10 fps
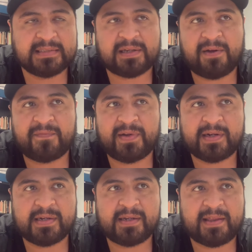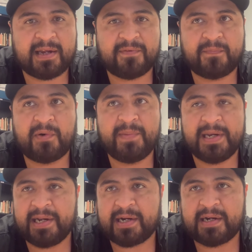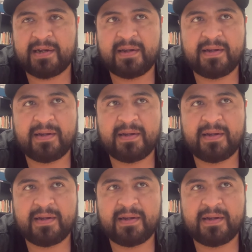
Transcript: conflict. Think of Moby Dick,